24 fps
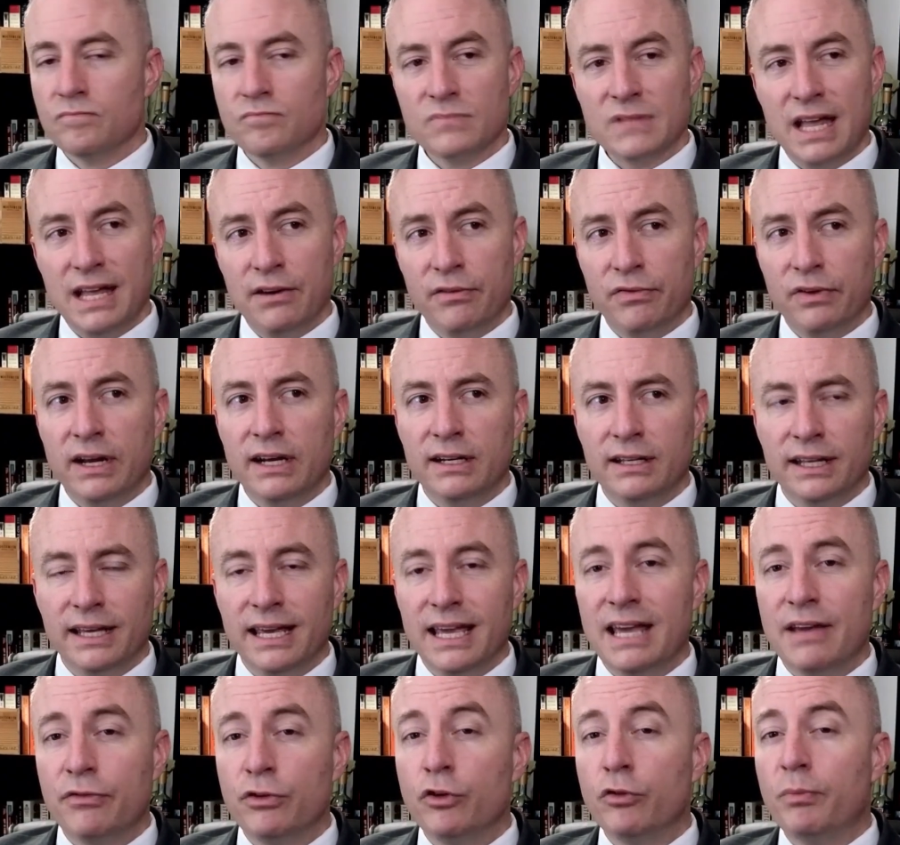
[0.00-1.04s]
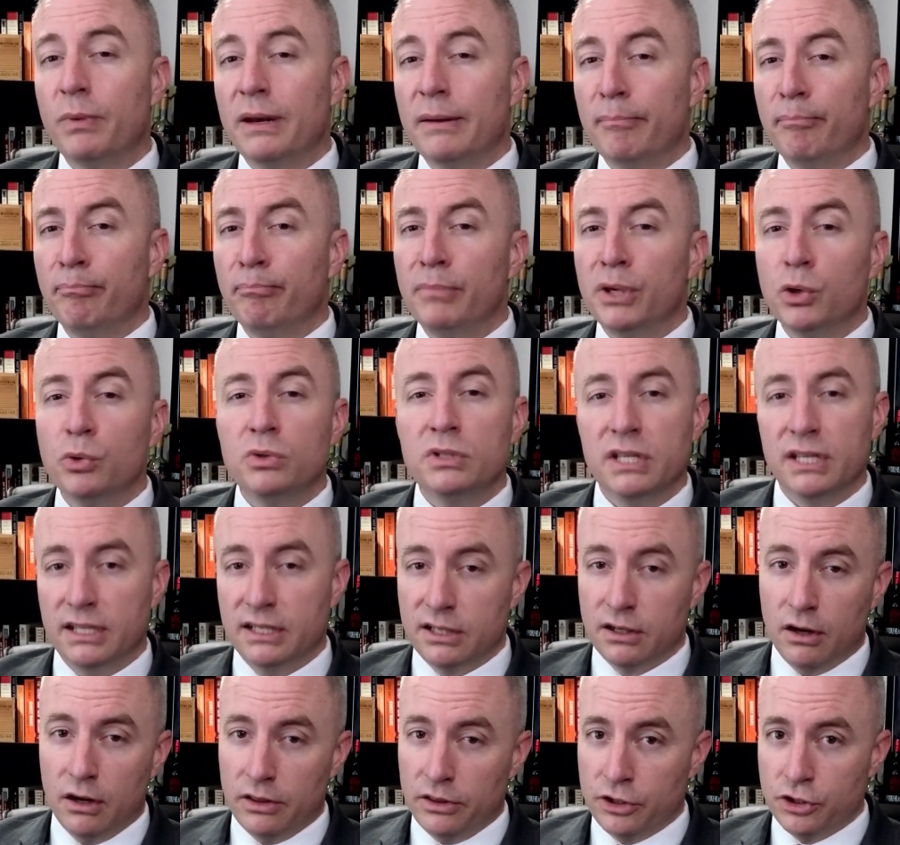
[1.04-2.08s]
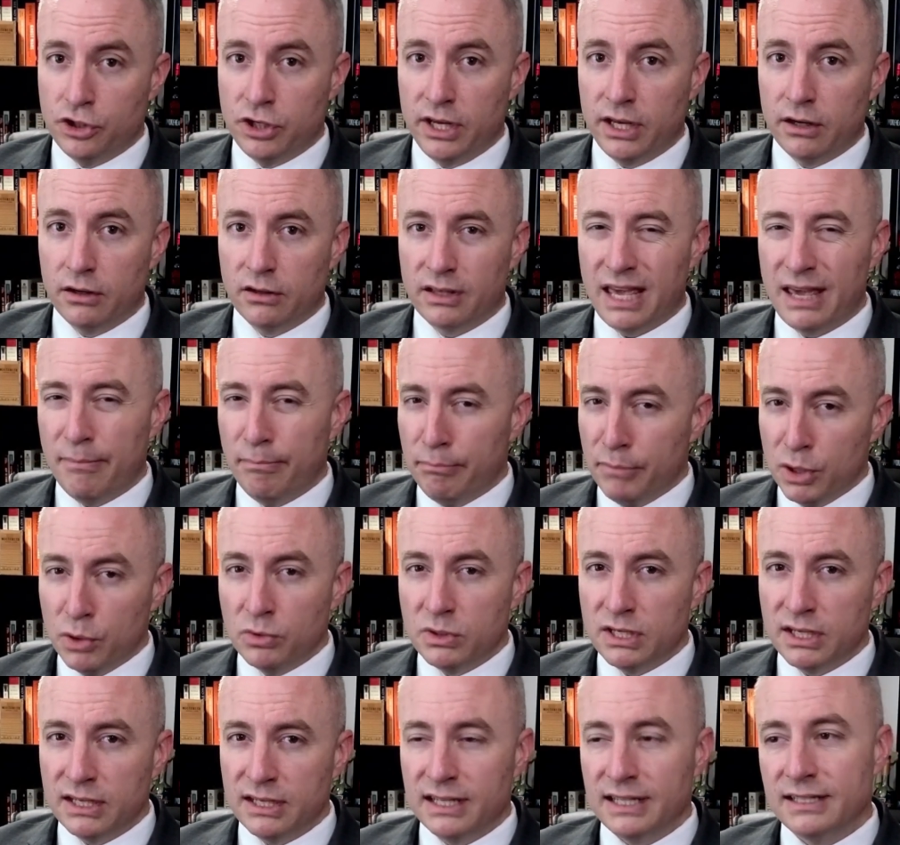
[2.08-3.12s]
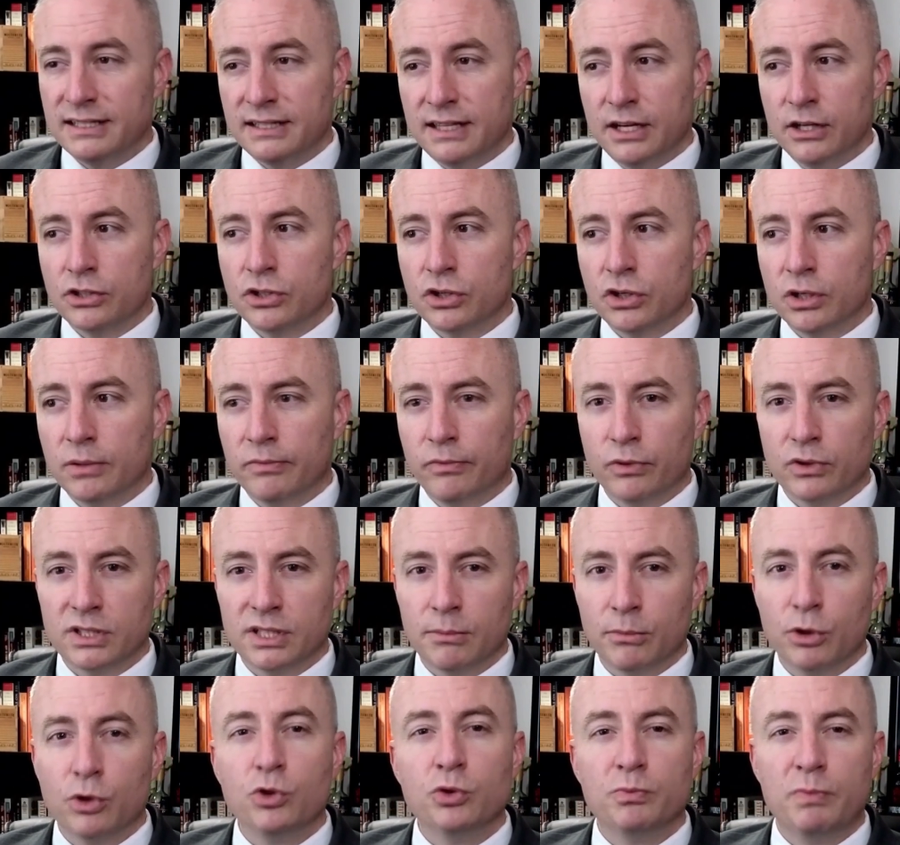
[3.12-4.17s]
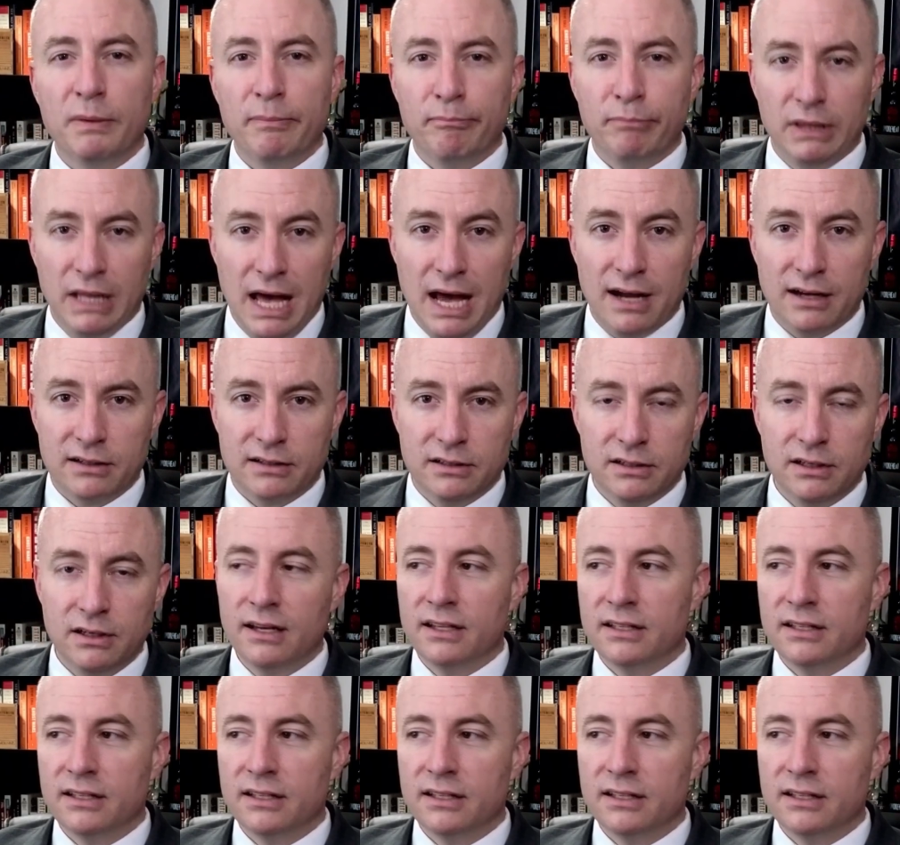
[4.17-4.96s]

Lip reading: And finally, if you've been muted on the channel, okay, muted is their term for someone who's been blocked.